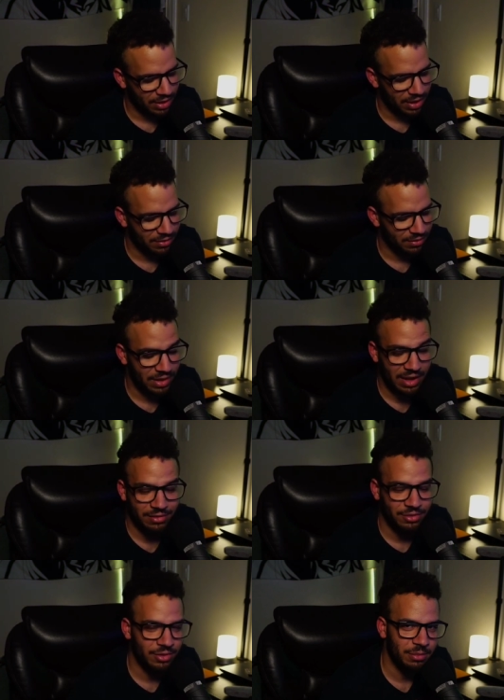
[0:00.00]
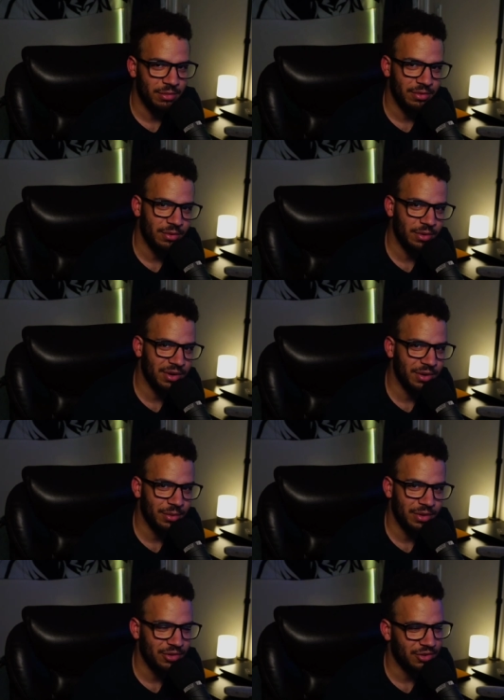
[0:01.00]
have live streamed before,
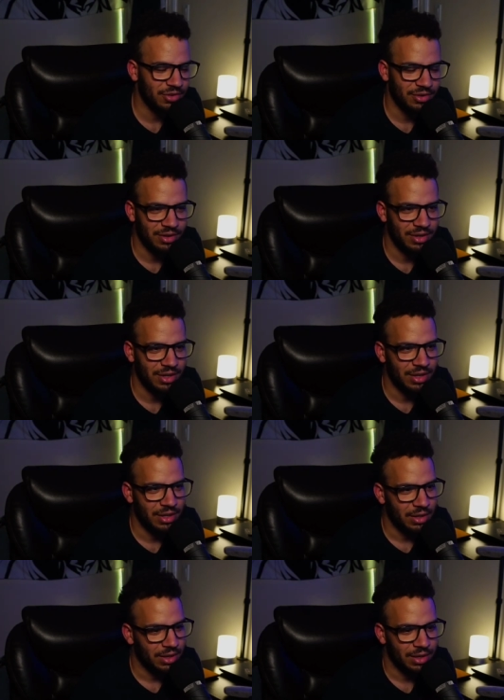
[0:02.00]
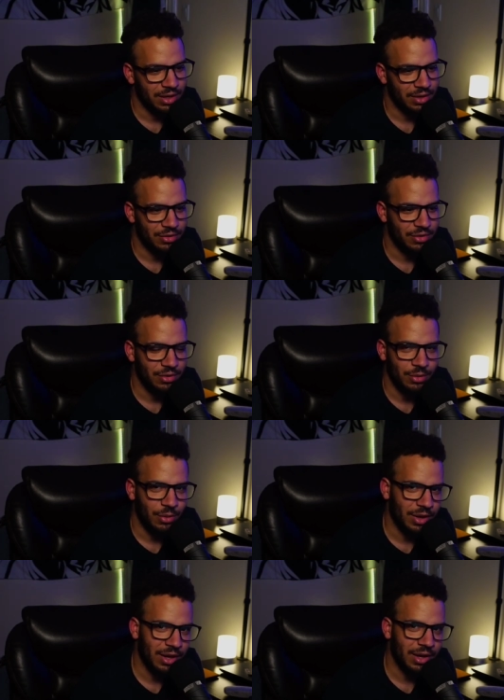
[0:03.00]
which I used to do
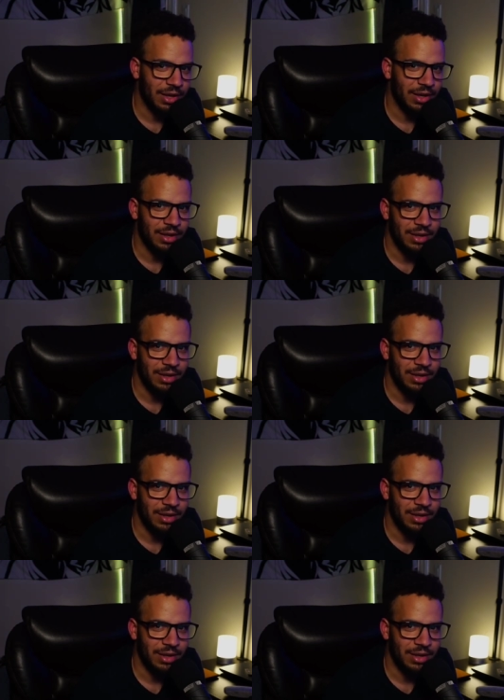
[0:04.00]
okay.